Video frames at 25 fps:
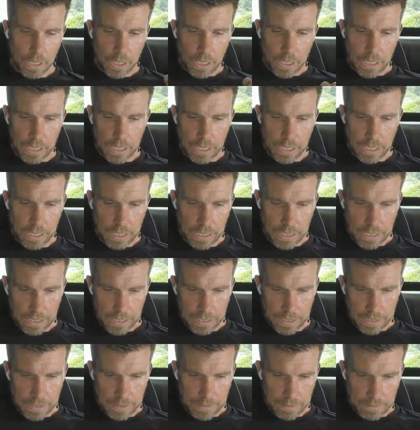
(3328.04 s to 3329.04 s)

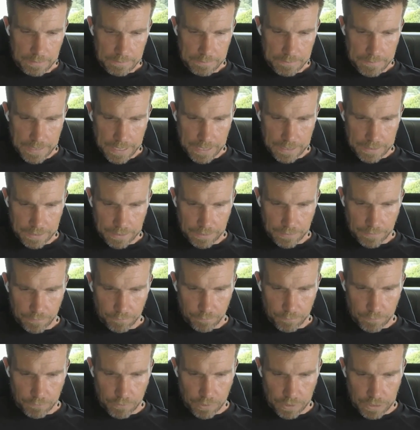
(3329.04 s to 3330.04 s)
Um,
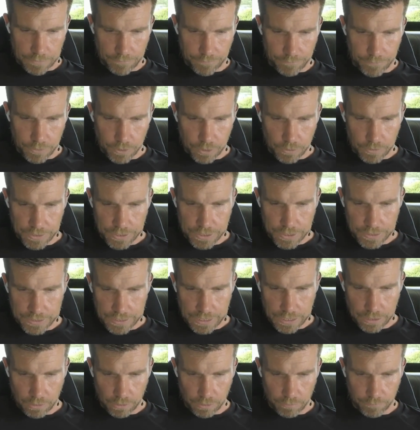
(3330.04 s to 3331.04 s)
We've got a few questions
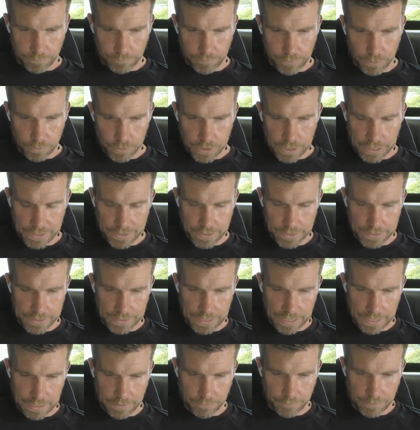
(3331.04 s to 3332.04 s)
here on fuel changes,
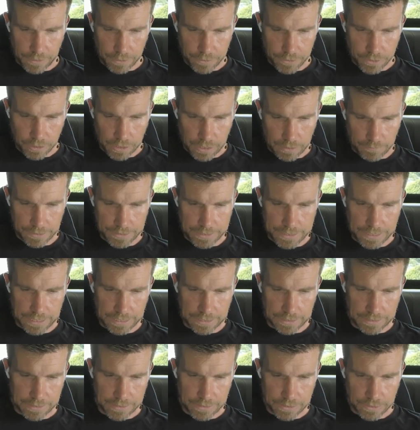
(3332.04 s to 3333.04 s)
A F R and timing
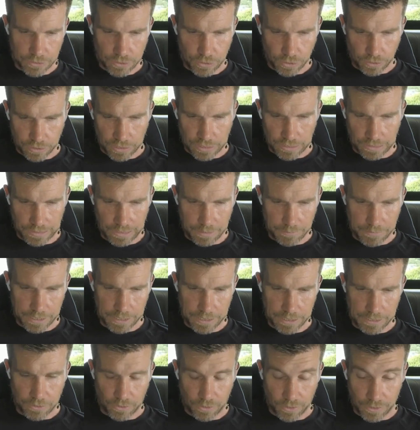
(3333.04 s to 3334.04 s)
targets. Not
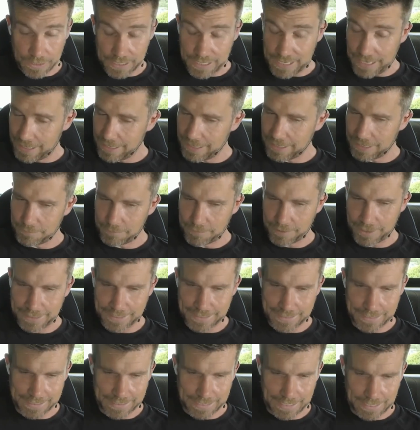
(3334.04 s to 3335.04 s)
limited on
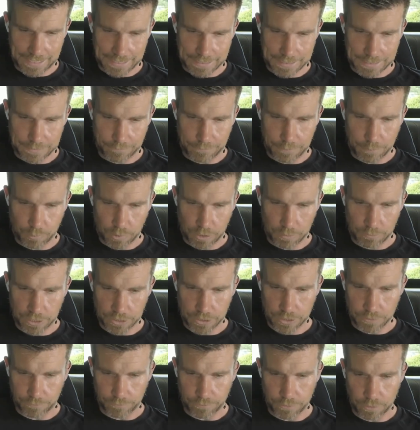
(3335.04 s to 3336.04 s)
Jägermeister's asked, if you
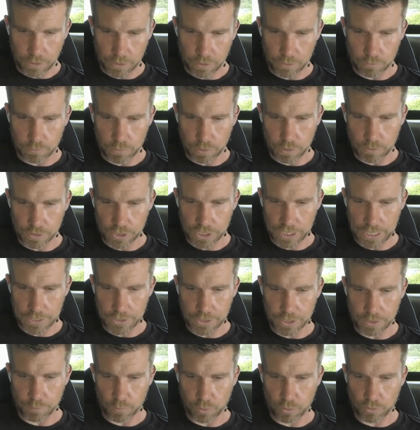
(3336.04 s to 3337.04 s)
premix your fuel, will
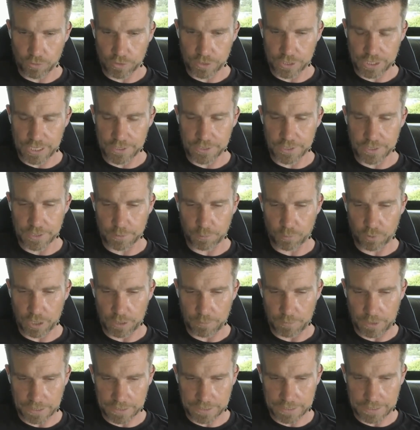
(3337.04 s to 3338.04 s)
change in pr changes in
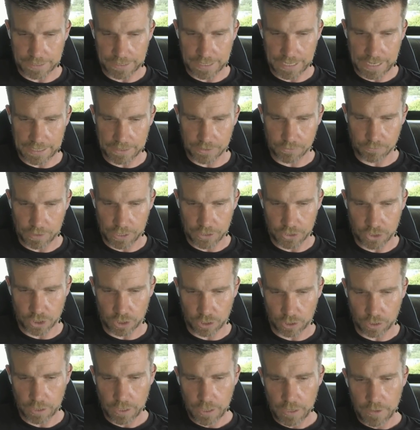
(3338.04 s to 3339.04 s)
premix to gas
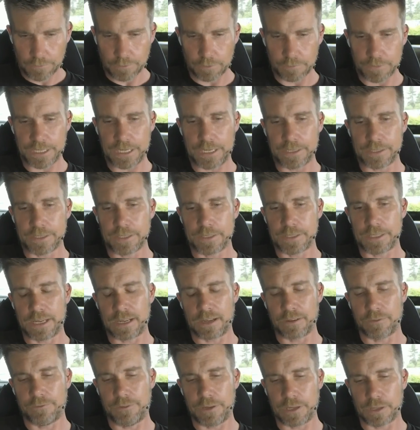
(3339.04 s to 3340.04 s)
ratio from tank to tank
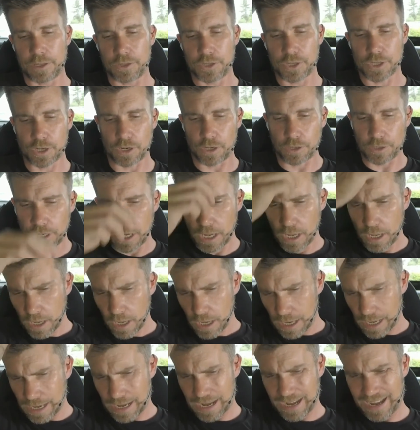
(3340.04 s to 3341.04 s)
affect the tune?
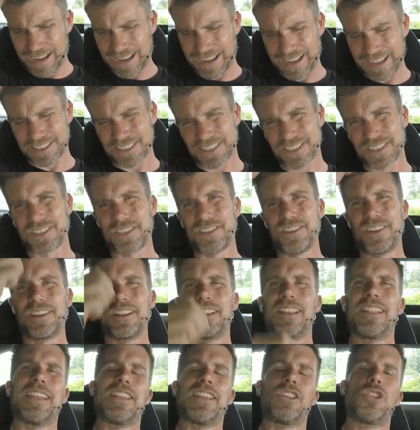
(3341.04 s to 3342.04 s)
Uh,
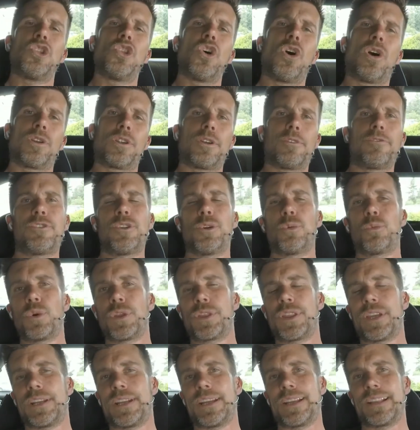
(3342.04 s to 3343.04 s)
certainly not if you're
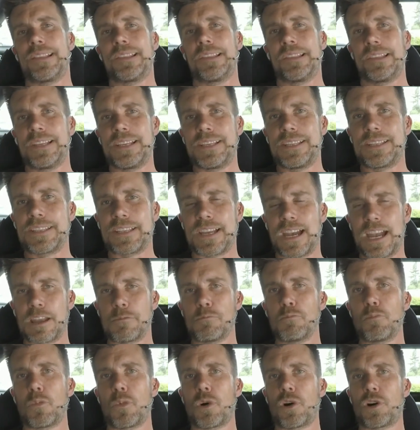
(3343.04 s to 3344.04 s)
within at least a
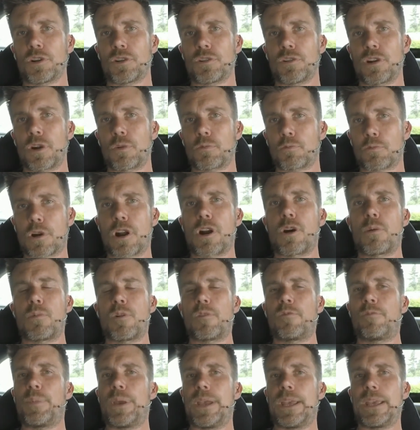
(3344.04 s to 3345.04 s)
moderate realm
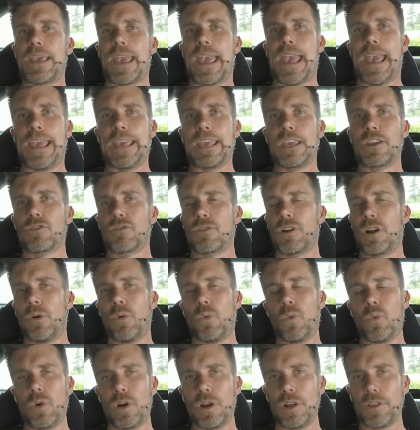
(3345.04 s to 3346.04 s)
of being accurate
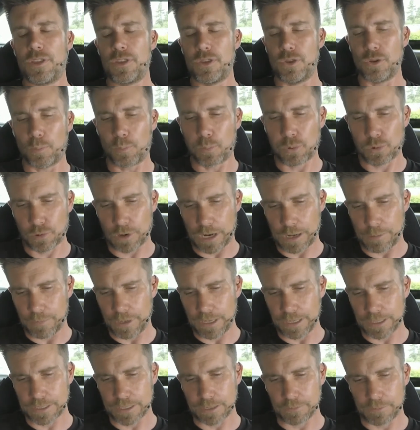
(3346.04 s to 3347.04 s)
with your
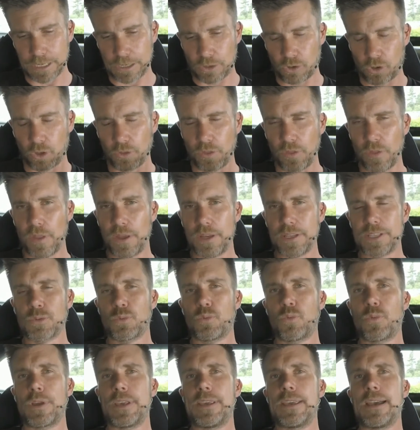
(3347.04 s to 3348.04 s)
premix. I mean, on this,
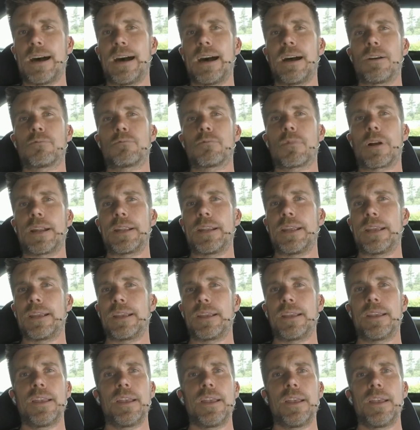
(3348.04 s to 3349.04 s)
we are
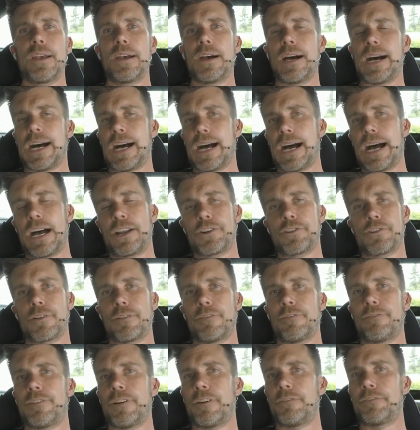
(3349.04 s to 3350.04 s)
running uh, one
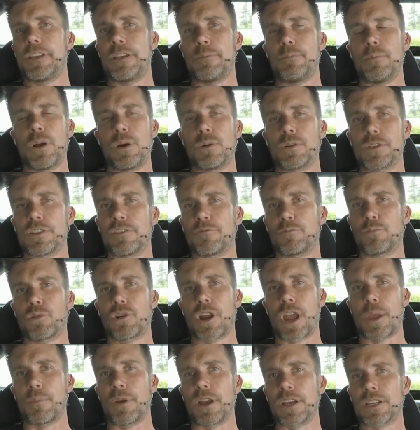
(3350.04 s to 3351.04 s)
hundred fifty mils of
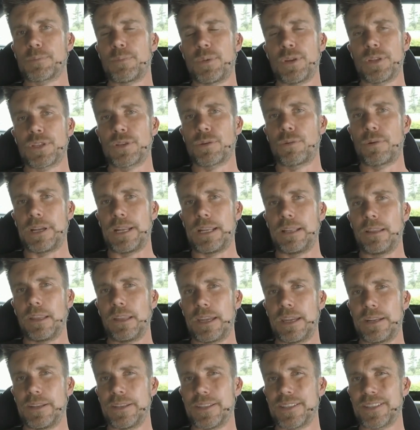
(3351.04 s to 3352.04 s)
premix per twenty
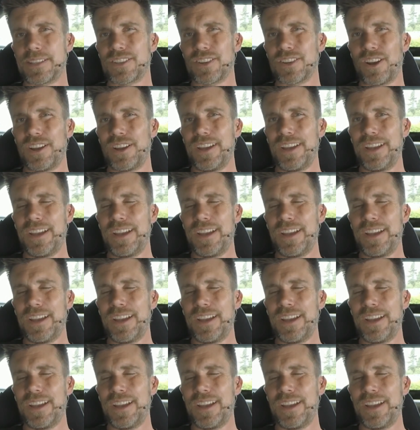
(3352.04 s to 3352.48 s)
litres. So